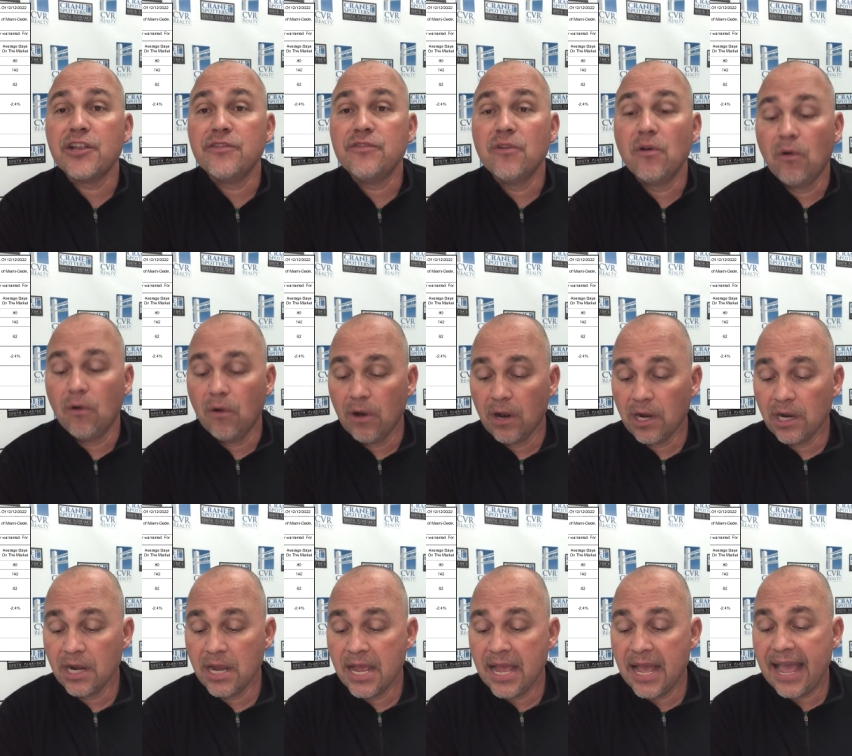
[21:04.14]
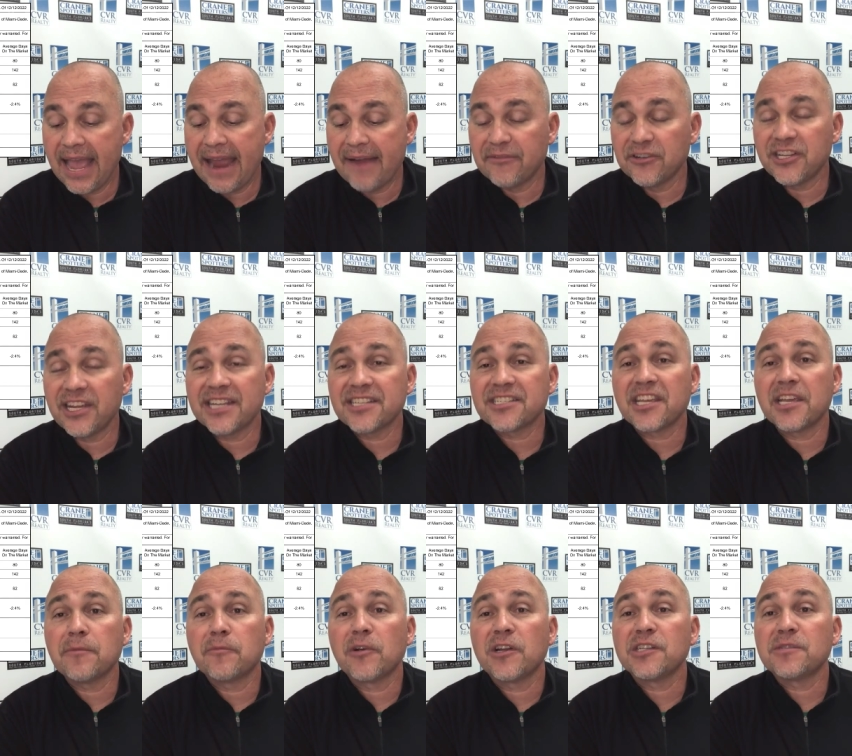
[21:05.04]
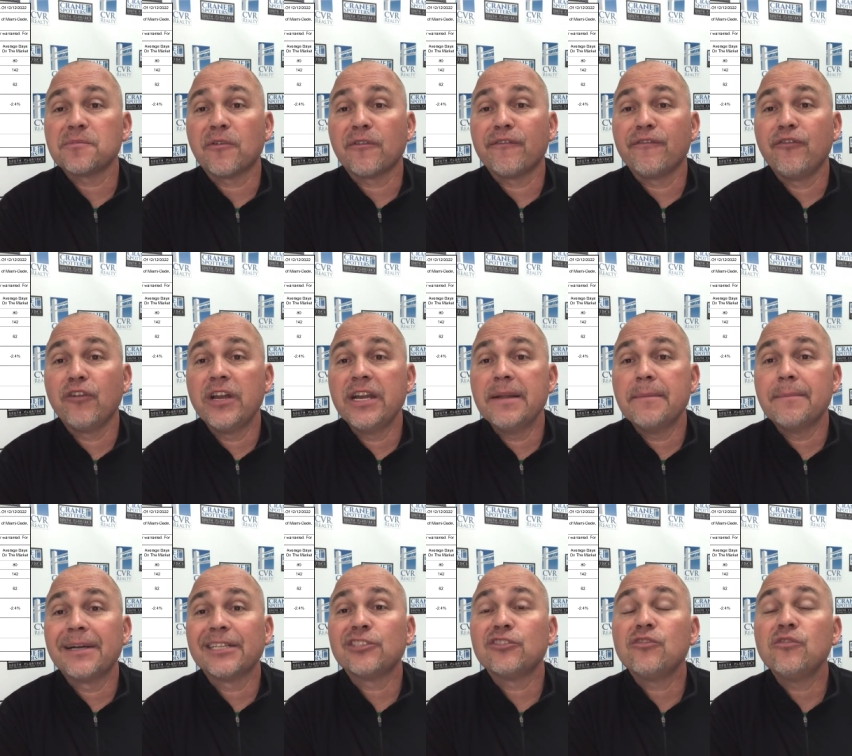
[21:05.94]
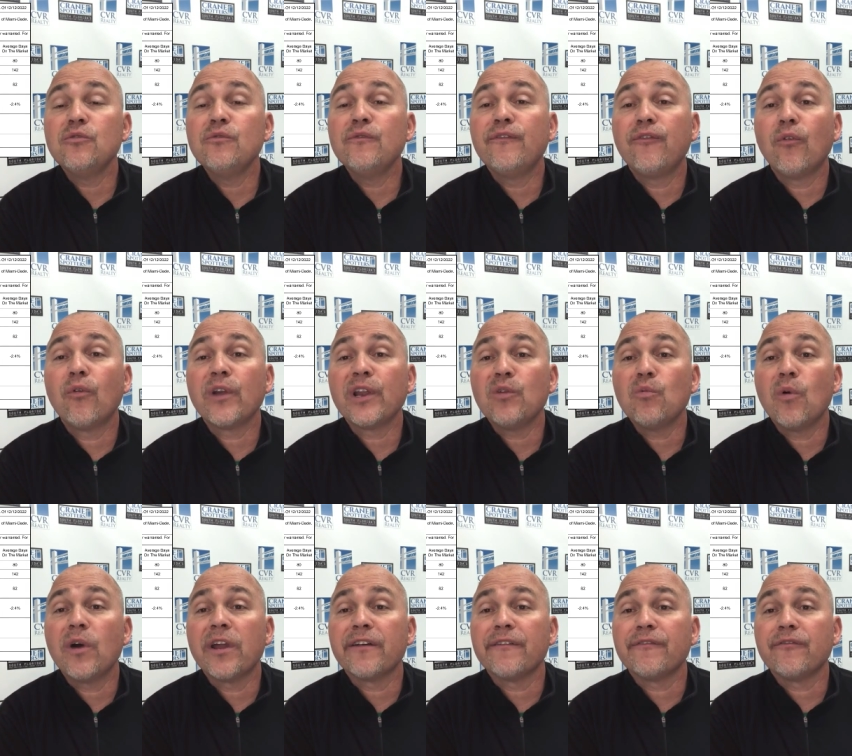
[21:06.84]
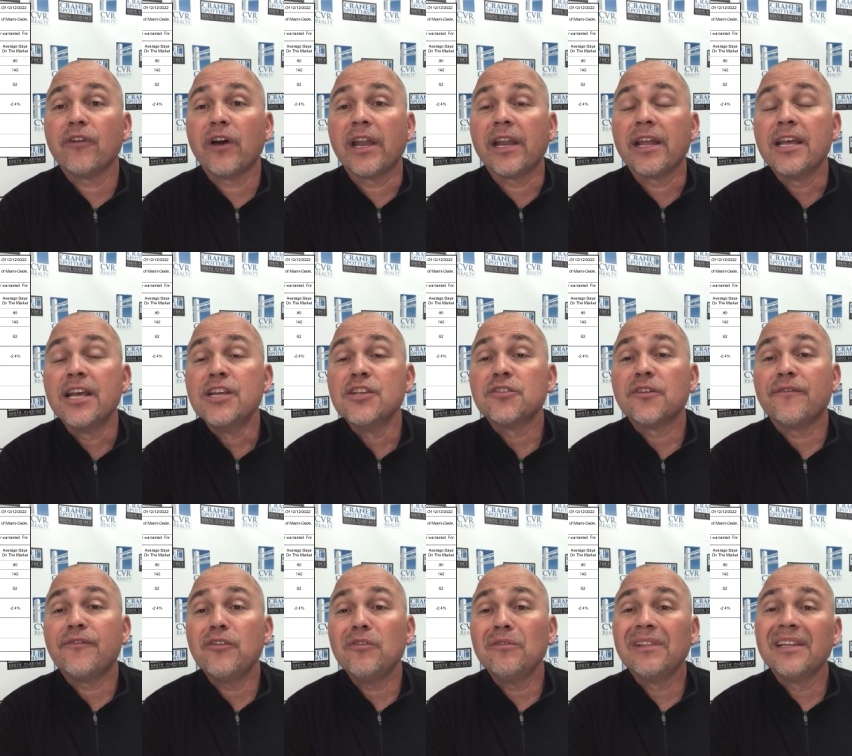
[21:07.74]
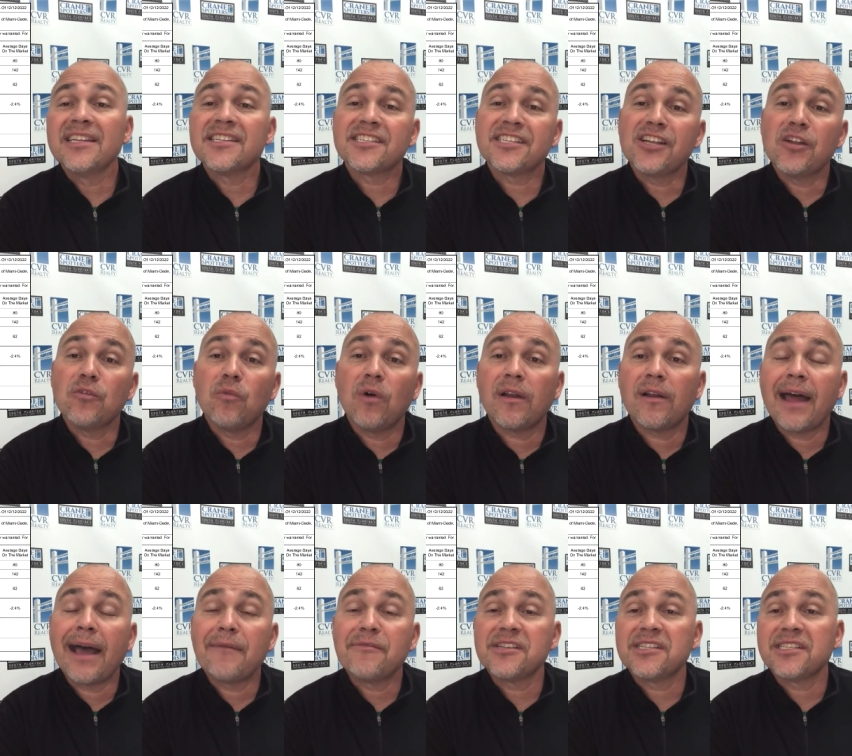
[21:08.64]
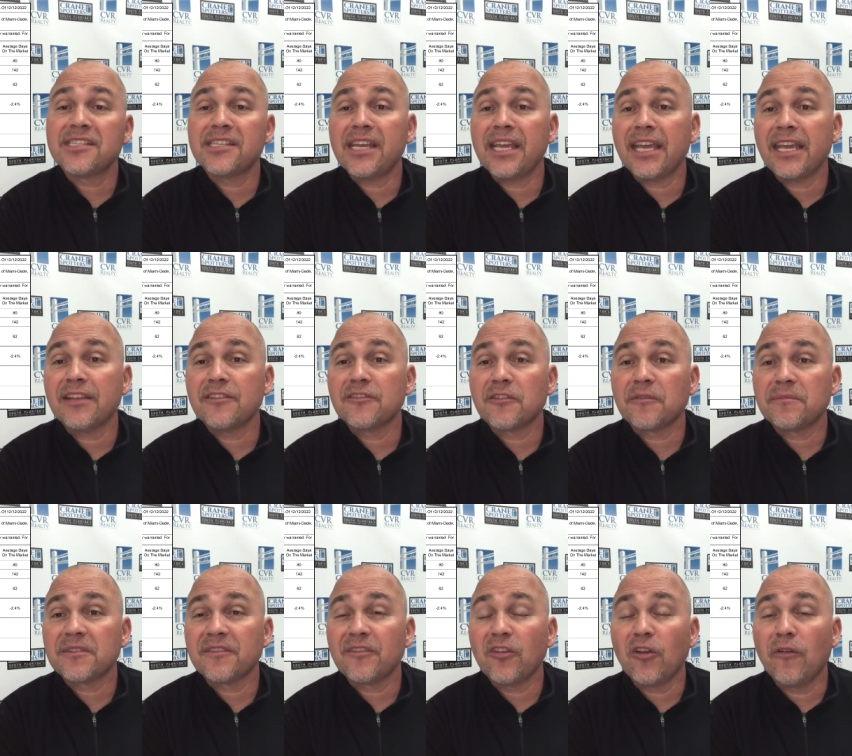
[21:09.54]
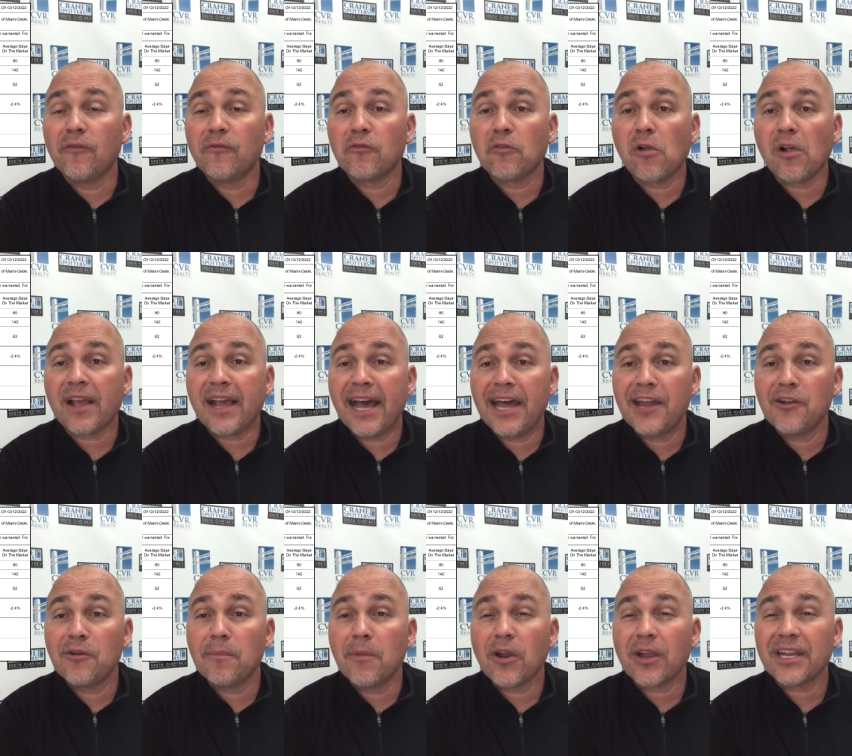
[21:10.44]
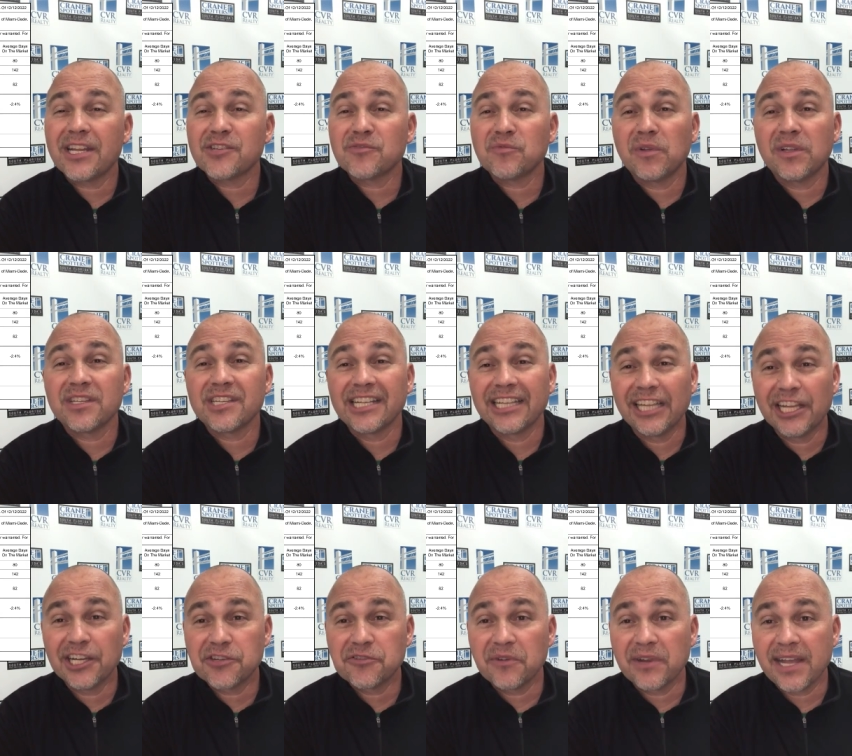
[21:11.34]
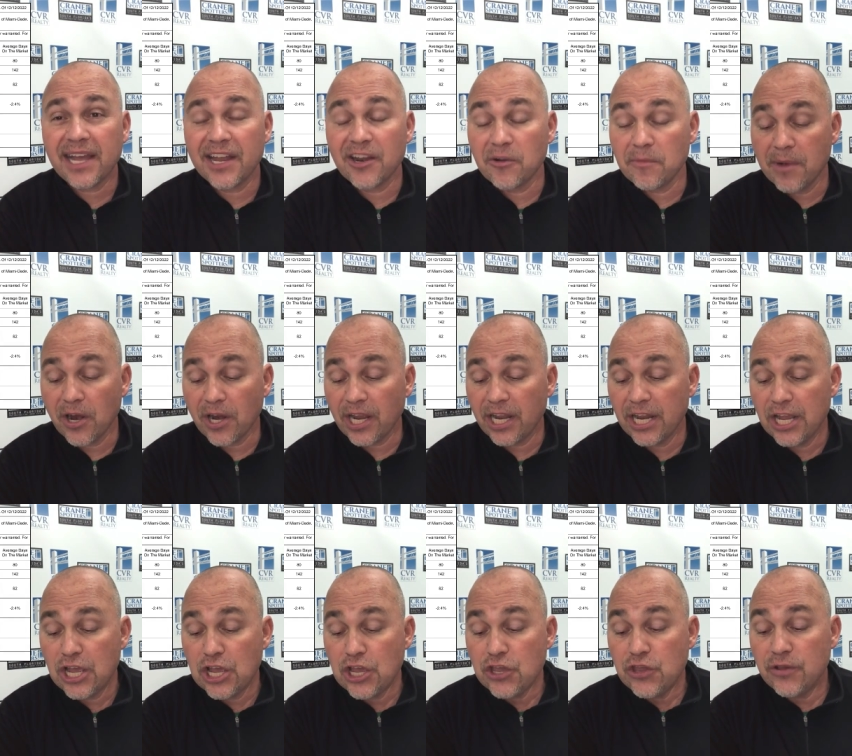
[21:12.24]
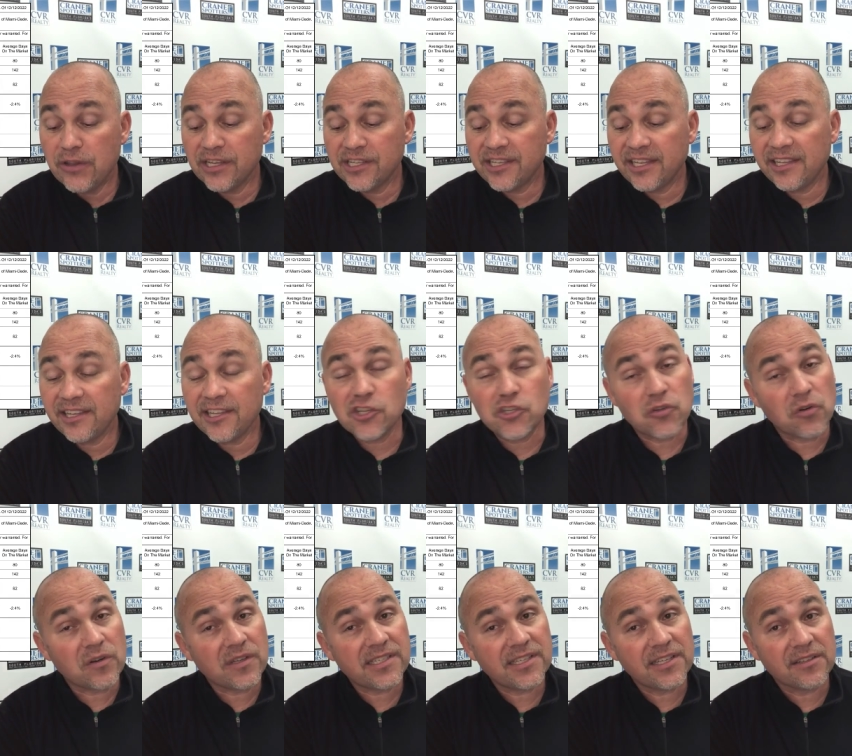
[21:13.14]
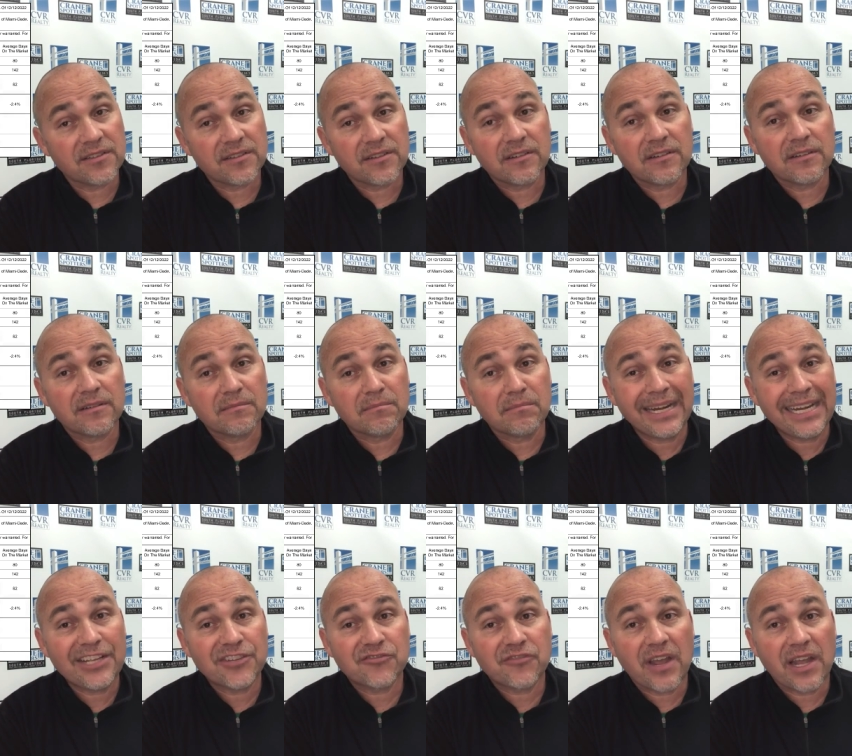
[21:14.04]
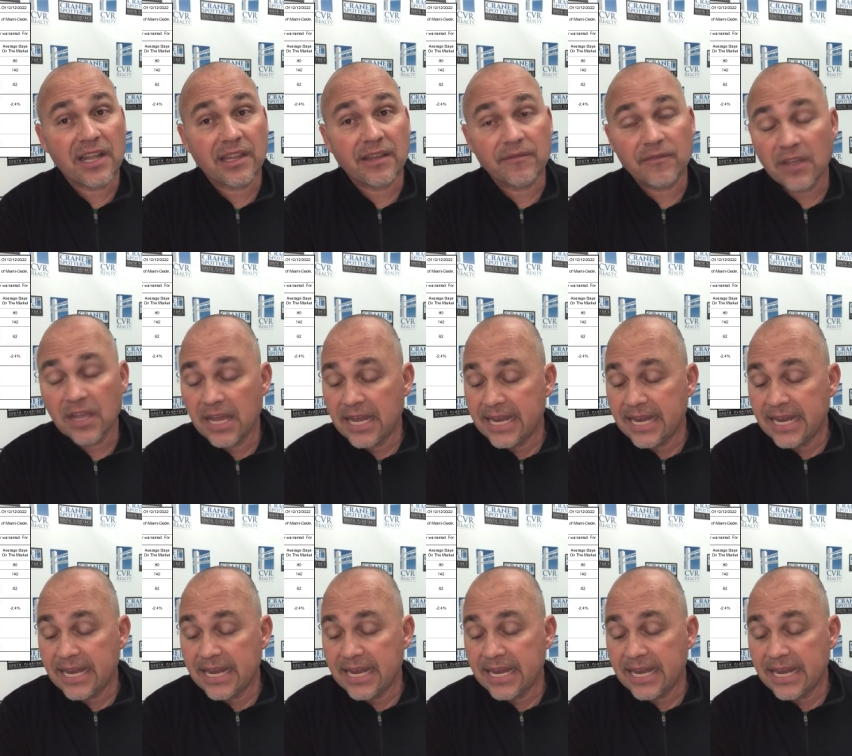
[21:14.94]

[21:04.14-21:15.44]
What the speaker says: a door. Average asking price per foot, about $241 a foot. So if you listen to what I was saying in terms of the overall condo market as well as the luxury condo market, you can see these short sales are mighty attractive.